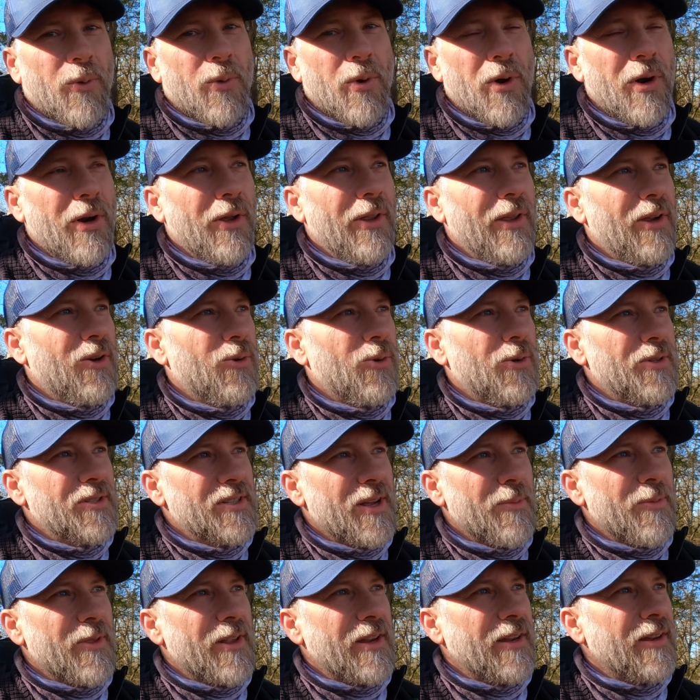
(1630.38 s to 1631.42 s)
really cool.
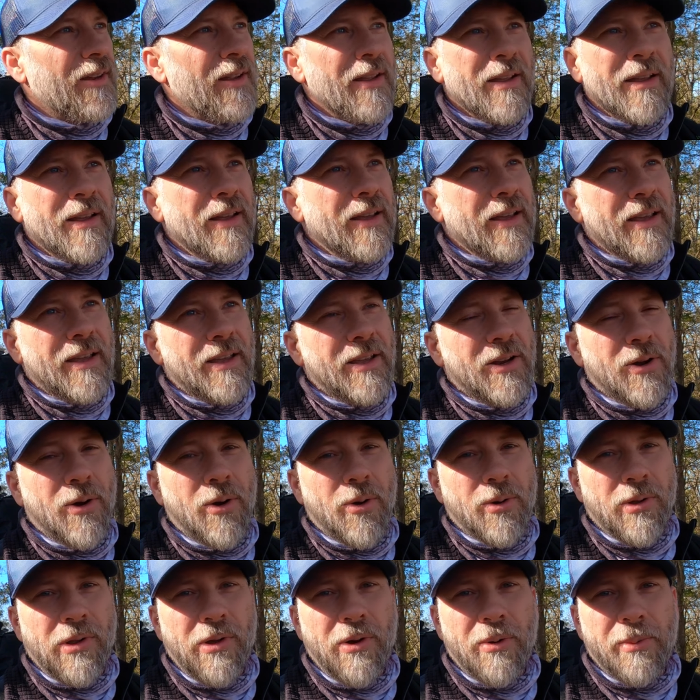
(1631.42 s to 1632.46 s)
Something you know,
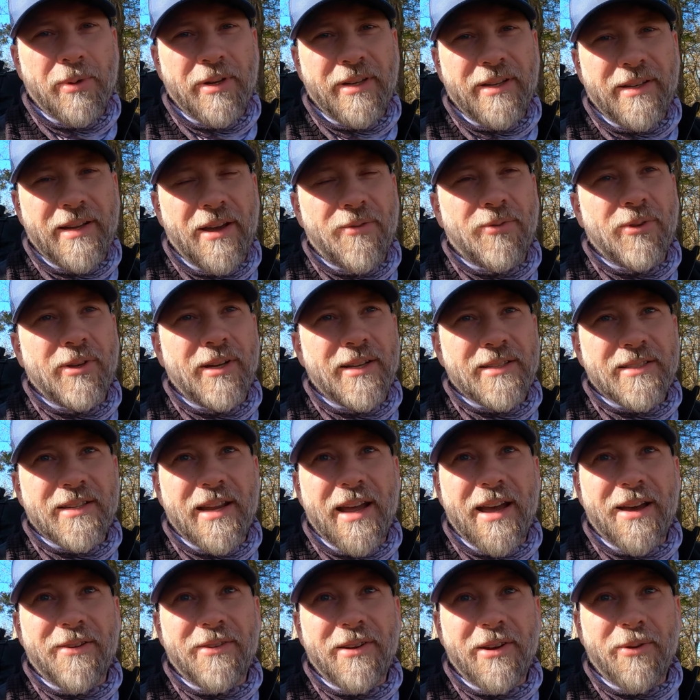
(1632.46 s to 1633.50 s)
Oklahoma definitely doesn't
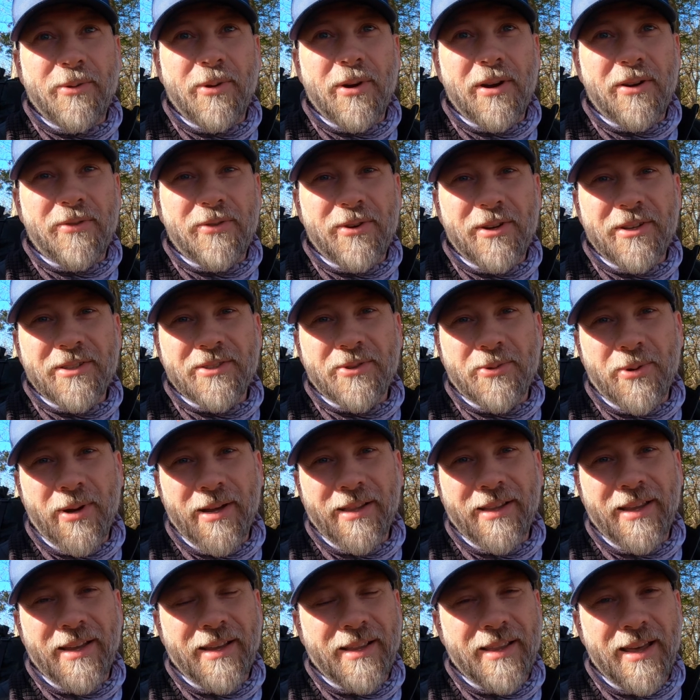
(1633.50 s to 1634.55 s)
have any waterfalls
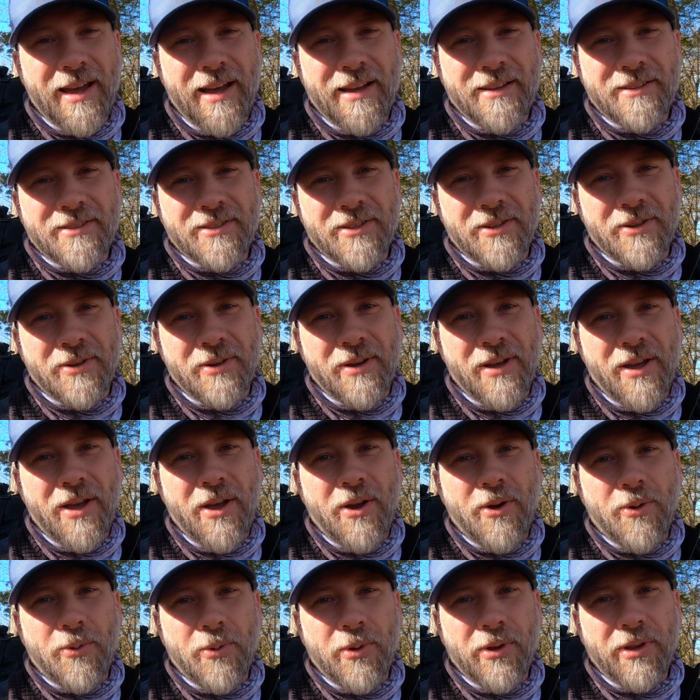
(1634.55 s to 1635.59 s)
quite like that. So
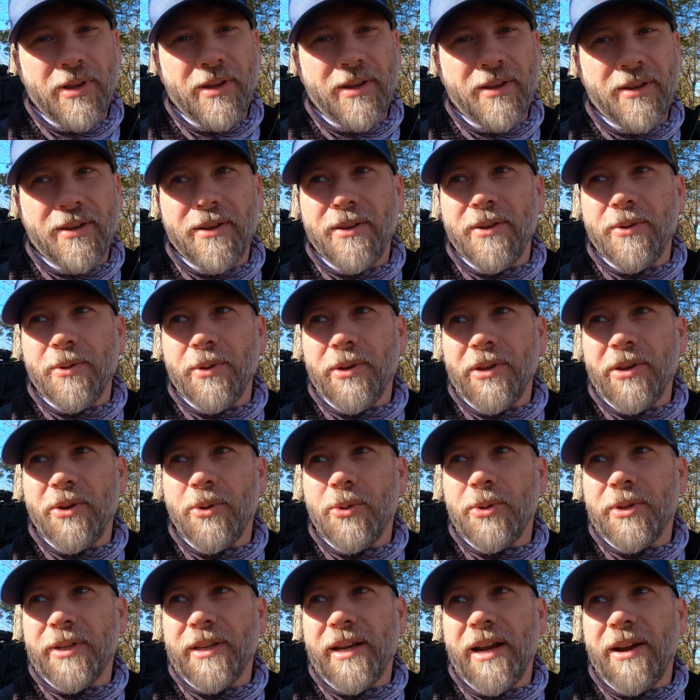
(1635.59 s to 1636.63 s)
really, really
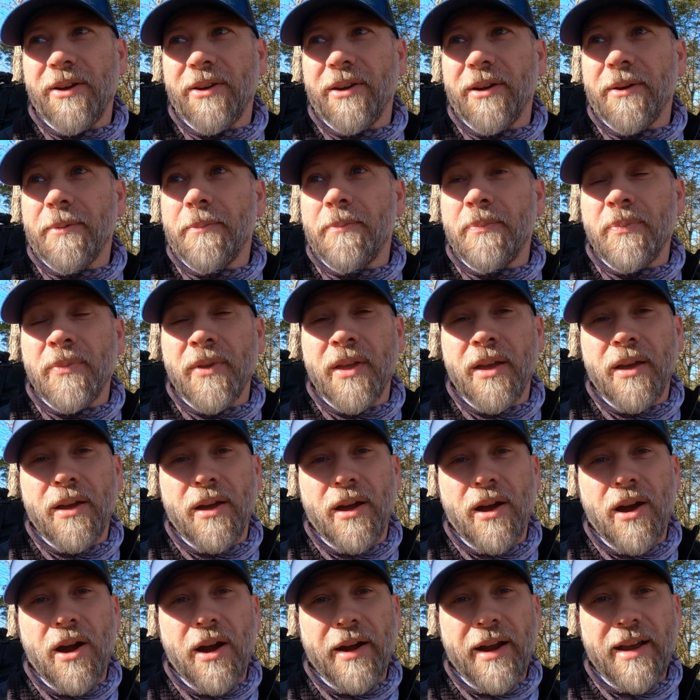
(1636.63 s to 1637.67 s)
cool to get out here.
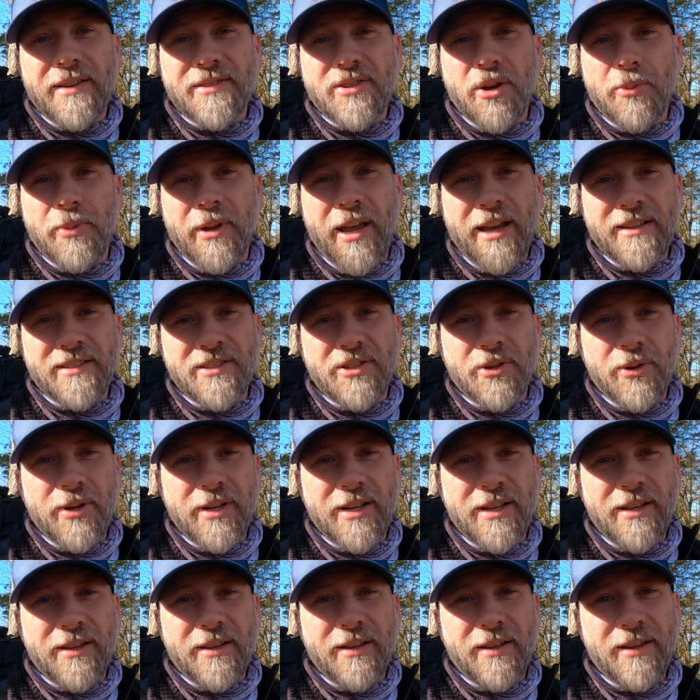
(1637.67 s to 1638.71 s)
All right, guys. Hope you guys enjoyed
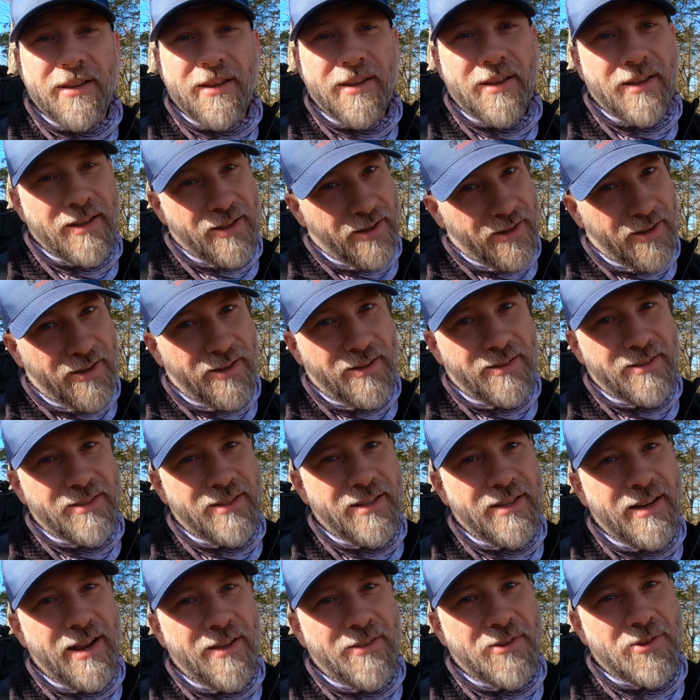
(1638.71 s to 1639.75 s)
it. See
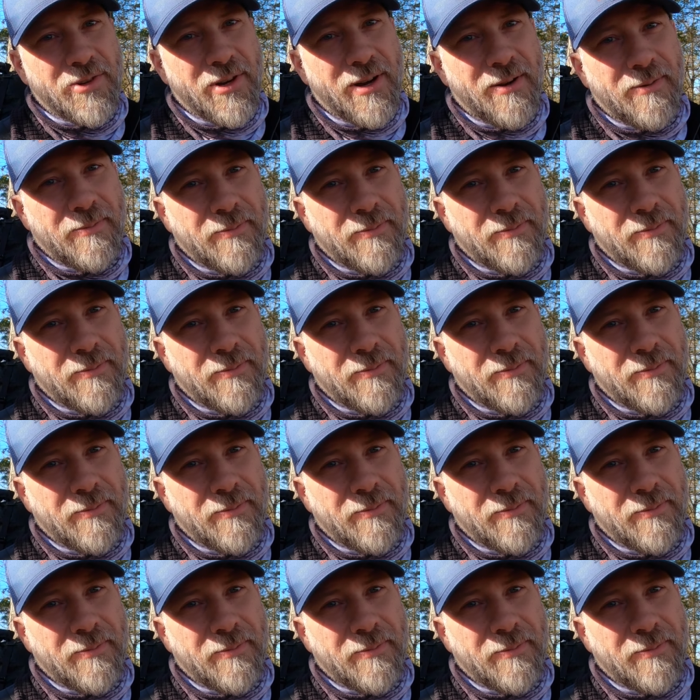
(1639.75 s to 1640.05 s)
you down the trail.